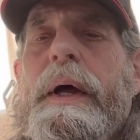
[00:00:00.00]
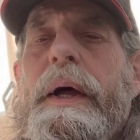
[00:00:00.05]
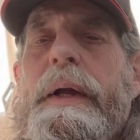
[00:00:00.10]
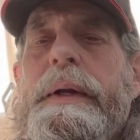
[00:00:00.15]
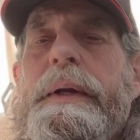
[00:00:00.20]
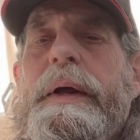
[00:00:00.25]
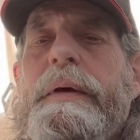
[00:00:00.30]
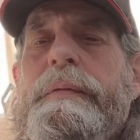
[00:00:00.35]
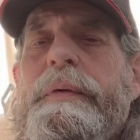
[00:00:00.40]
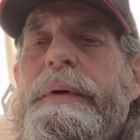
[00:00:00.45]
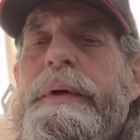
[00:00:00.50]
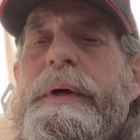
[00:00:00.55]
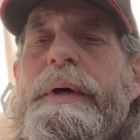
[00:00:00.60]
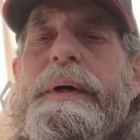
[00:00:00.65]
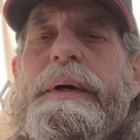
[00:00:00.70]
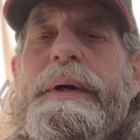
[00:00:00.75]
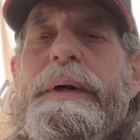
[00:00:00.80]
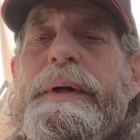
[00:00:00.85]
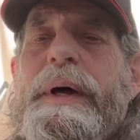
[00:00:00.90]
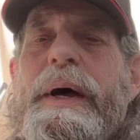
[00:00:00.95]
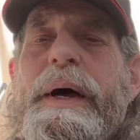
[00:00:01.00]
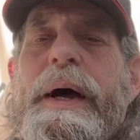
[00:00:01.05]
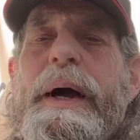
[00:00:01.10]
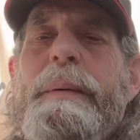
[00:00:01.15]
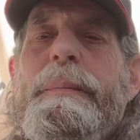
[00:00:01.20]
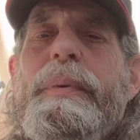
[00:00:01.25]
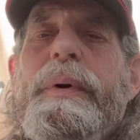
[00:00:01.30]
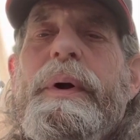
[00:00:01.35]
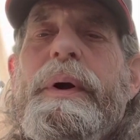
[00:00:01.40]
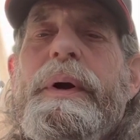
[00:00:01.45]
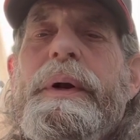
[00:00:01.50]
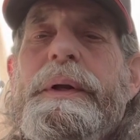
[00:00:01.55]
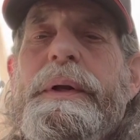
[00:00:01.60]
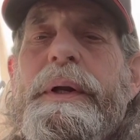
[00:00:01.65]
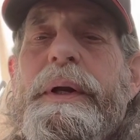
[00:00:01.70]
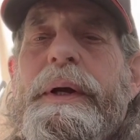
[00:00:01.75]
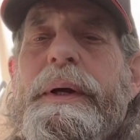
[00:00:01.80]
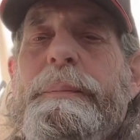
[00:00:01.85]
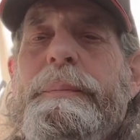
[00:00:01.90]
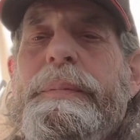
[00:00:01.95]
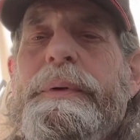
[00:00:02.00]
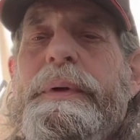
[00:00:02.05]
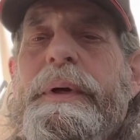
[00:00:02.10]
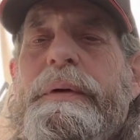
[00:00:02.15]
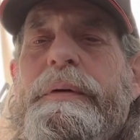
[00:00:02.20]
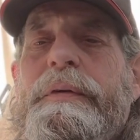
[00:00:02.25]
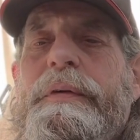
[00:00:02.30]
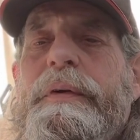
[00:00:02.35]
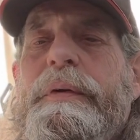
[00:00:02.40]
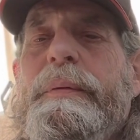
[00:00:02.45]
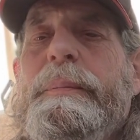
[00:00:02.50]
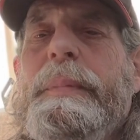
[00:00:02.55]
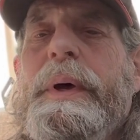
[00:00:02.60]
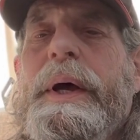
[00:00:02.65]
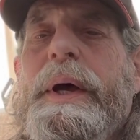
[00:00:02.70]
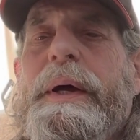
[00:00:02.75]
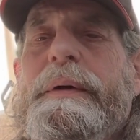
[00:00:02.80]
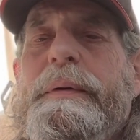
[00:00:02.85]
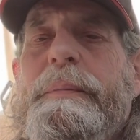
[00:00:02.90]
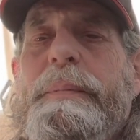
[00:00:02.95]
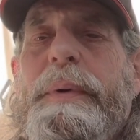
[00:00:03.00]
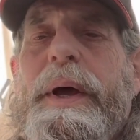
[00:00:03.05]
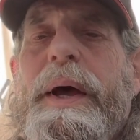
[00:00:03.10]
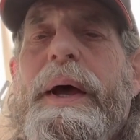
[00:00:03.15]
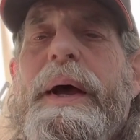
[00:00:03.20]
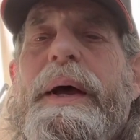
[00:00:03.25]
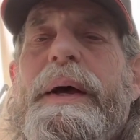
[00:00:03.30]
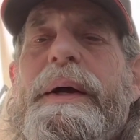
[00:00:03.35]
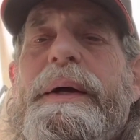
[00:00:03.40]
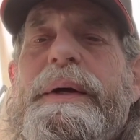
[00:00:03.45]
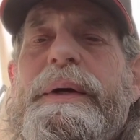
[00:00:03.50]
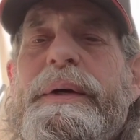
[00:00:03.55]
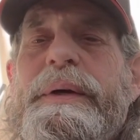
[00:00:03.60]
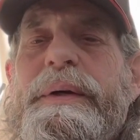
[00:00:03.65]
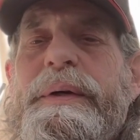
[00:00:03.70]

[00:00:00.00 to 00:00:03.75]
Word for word: I'd never dug a Hibernian. I dug two back to back.